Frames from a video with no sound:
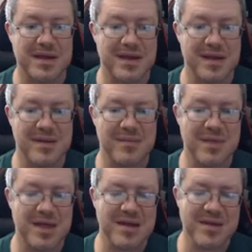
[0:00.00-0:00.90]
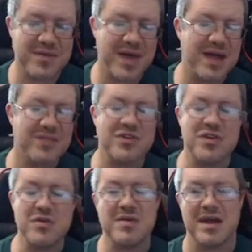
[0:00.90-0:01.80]
it definitely adds a new
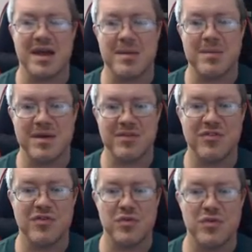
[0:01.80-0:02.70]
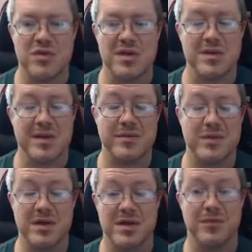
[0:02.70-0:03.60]
dynamic to the level
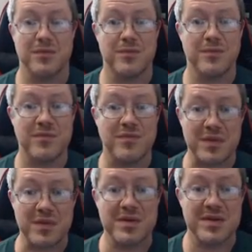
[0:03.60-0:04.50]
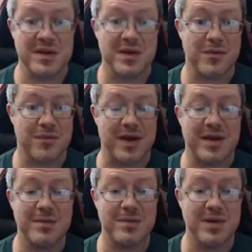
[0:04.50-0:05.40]
of villain that you're
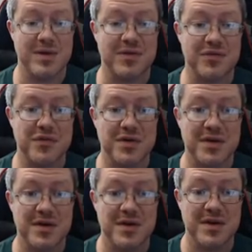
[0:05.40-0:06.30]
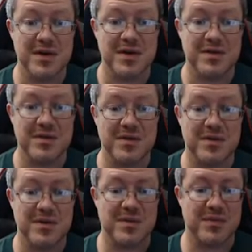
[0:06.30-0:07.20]
fighting because,
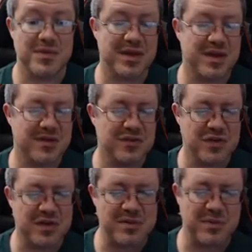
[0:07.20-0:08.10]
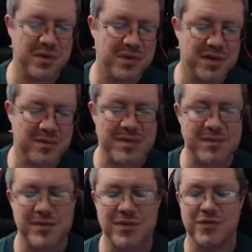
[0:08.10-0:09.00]
or to employ a
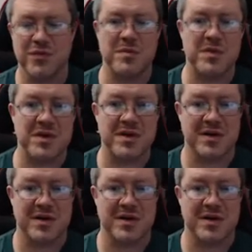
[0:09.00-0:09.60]
reference from the Dark